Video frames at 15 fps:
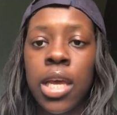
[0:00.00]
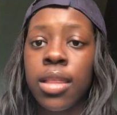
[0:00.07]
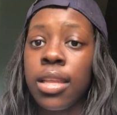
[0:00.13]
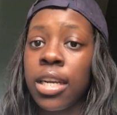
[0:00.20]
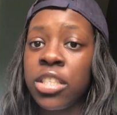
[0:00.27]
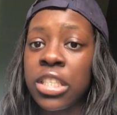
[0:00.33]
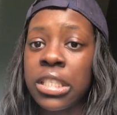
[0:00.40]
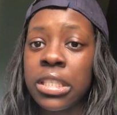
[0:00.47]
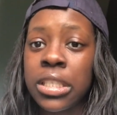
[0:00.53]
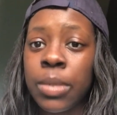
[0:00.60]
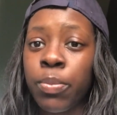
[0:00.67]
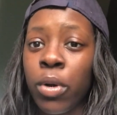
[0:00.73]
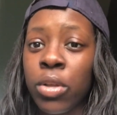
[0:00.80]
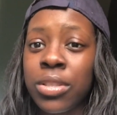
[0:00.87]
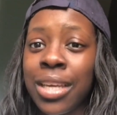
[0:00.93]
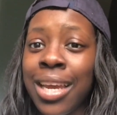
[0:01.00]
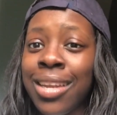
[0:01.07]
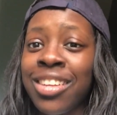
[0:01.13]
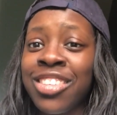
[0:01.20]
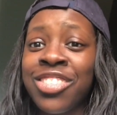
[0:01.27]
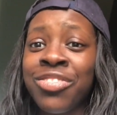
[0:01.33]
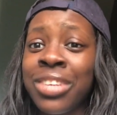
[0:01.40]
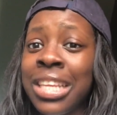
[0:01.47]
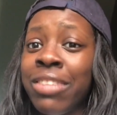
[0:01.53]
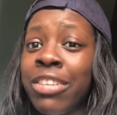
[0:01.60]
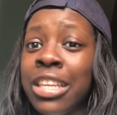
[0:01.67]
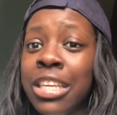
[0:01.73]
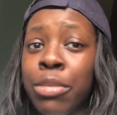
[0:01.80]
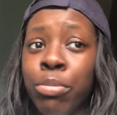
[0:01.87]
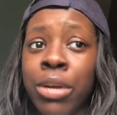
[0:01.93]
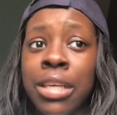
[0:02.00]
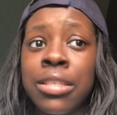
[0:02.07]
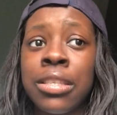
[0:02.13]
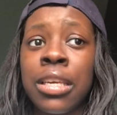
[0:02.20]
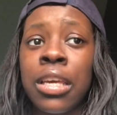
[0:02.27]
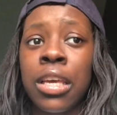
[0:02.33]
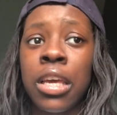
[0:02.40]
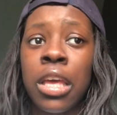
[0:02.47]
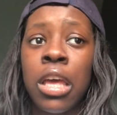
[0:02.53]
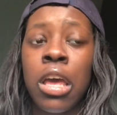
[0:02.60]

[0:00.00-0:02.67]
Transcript: then I just sleep all day, and it's really, really depressing.